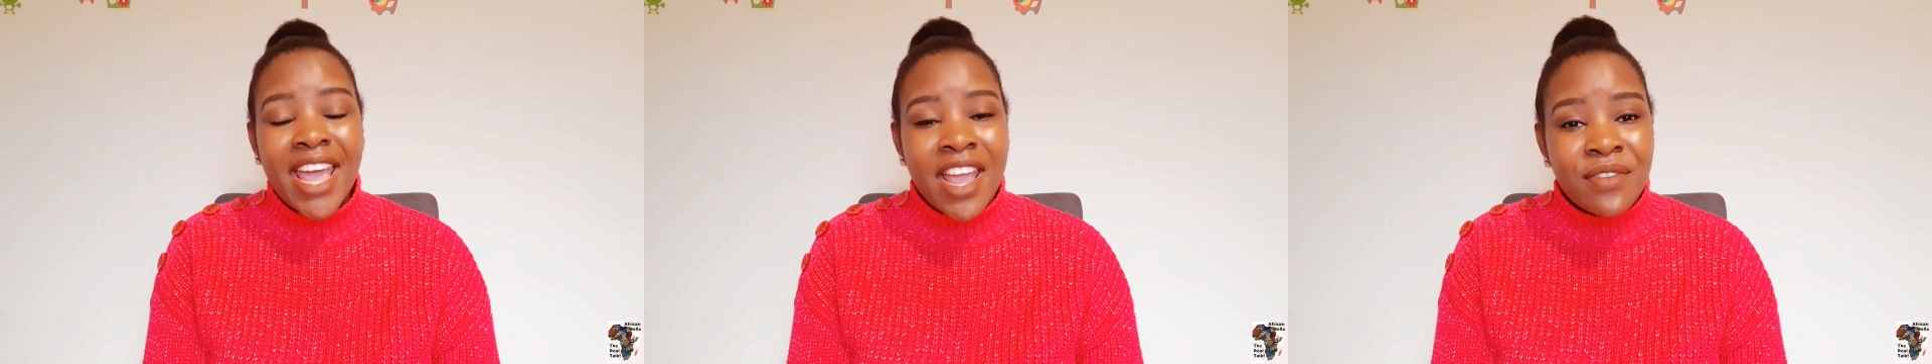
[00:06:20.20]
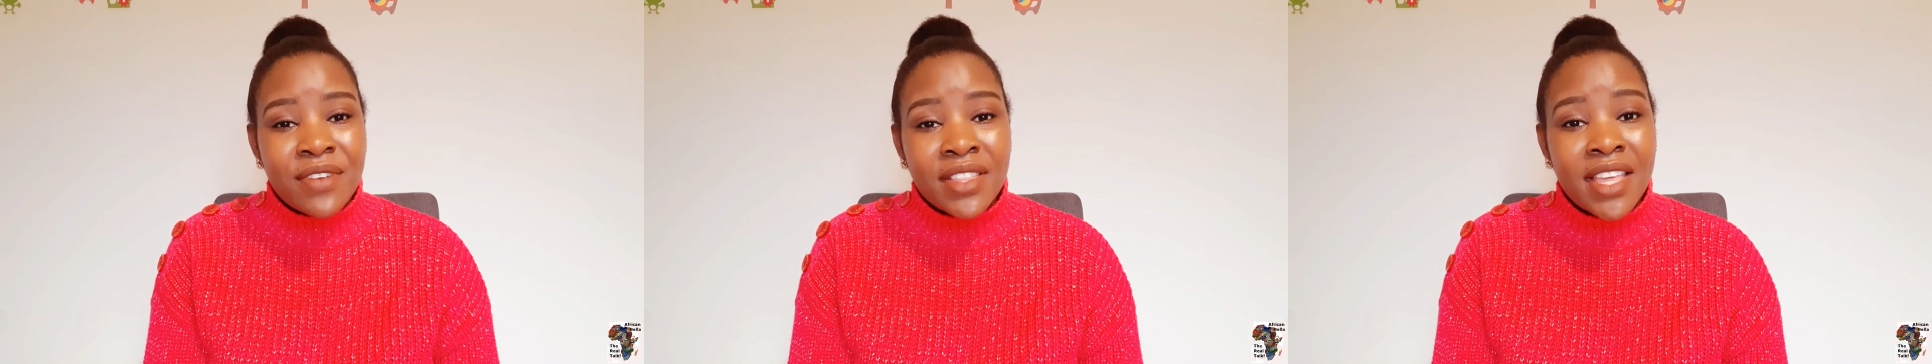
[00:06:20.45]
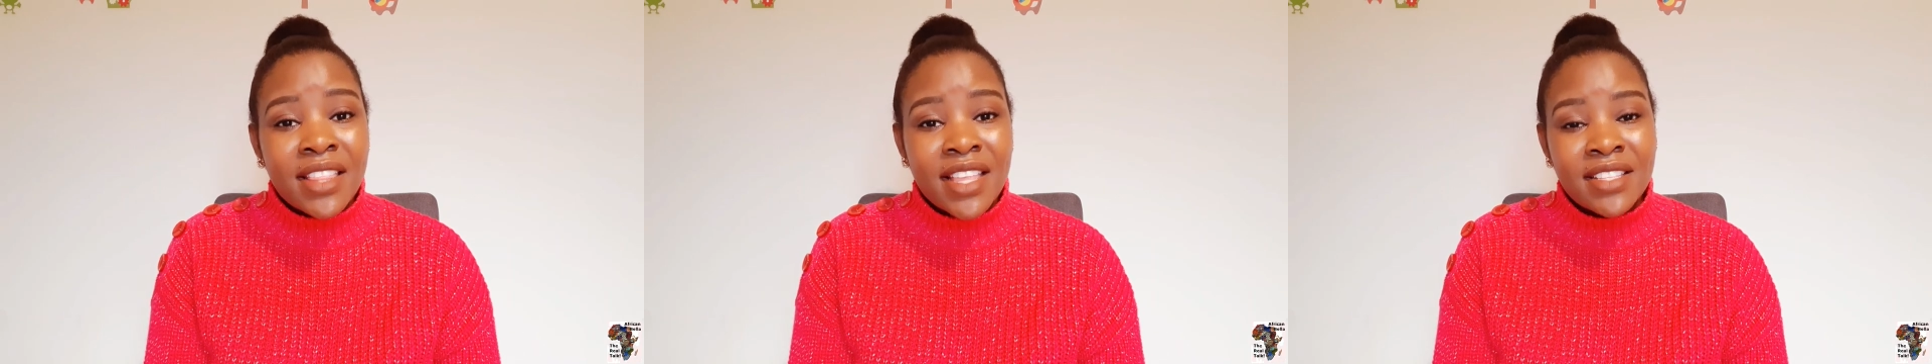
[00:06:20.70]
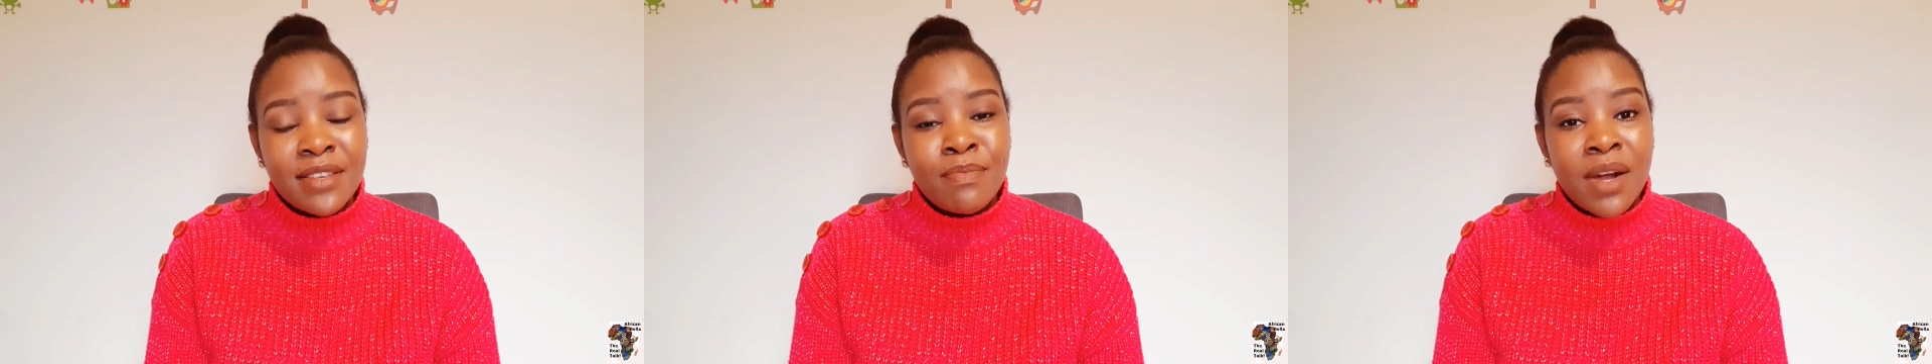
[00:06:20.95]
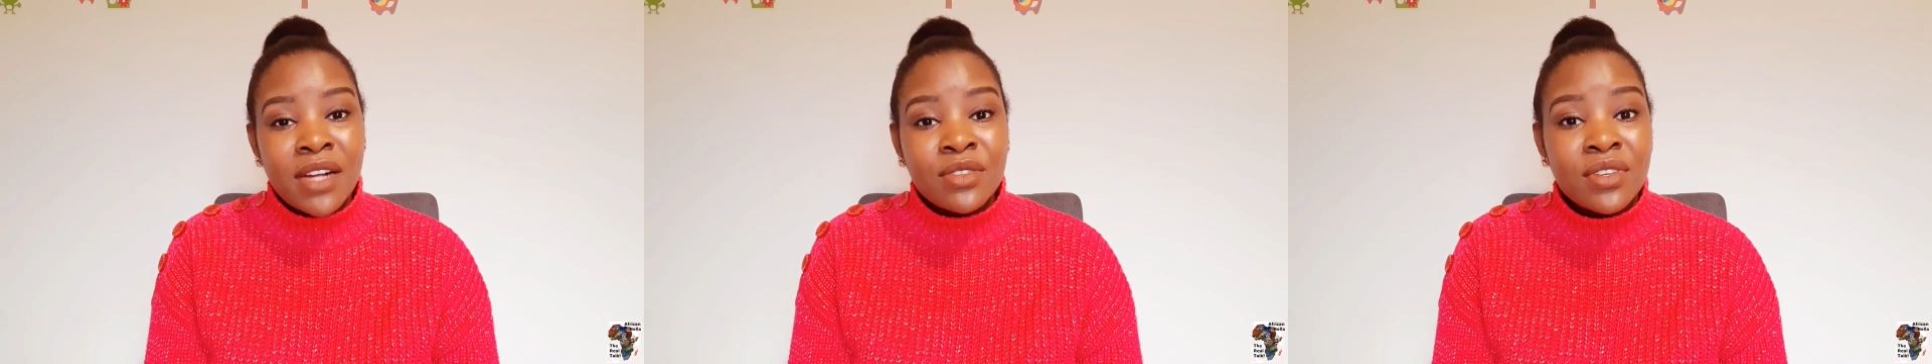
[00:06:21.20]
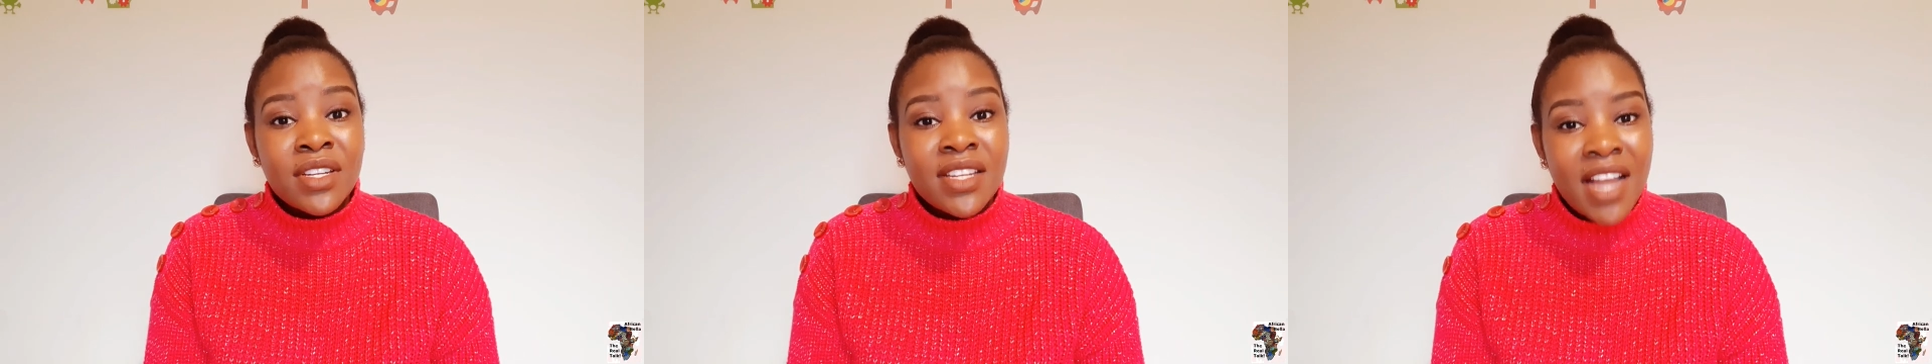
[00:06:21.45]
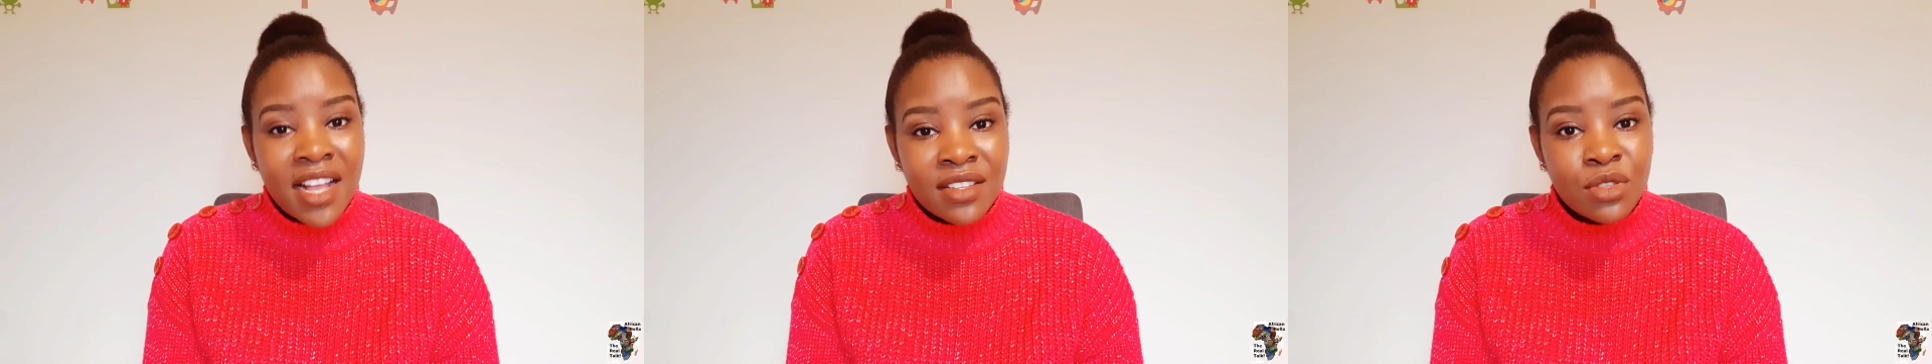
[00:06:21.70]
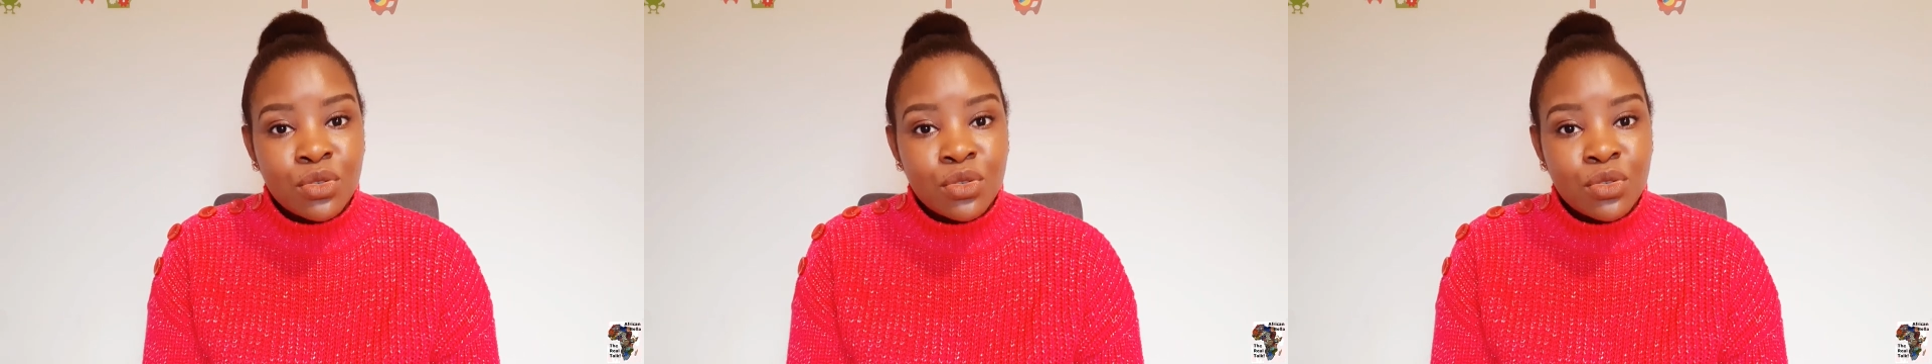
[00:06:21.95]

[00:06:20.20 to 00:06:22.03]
everything that a person does